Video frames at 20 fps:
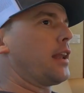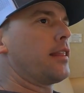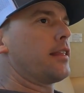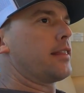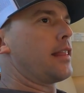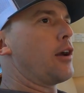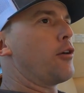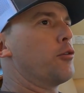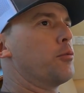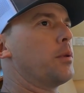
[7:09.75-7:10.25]
Anything
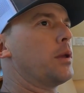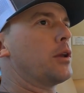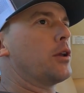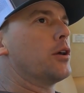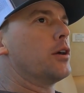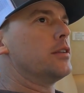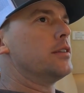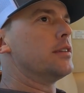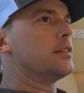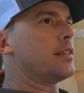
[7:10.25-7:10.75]
that would be
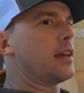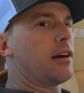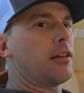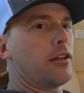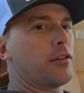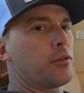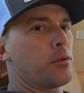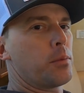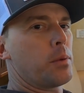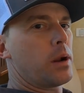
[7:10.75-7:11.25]
good to tell
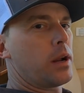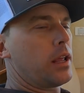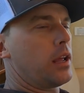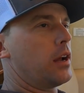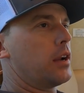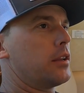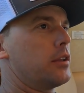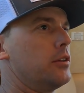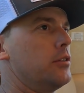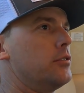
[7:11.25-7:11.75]
everybody
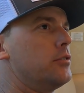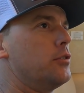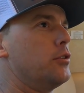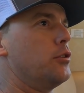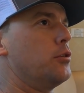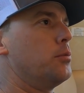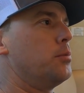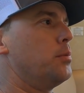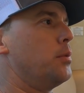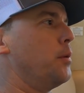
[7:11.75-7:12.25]
on
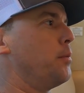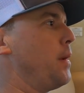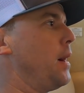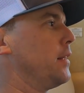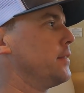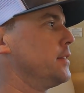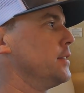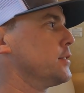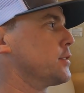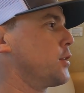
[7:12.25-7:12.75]
YouTube
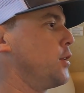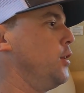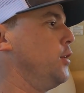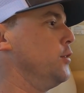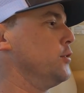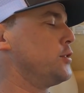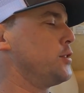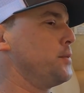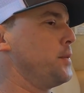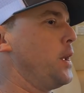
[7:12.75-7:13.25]
about this
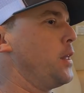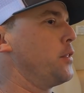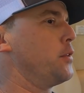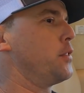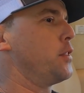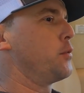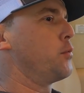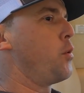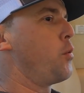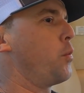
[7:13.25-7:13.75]
coach? I mean, other
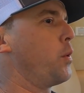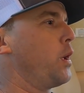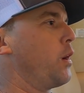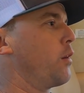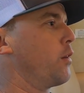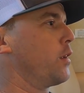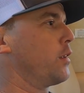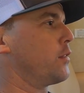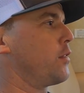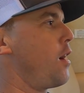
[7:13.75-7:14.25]
than what we
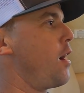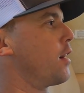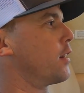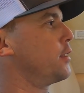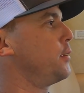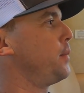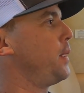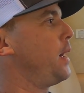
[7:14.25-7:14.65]
already talked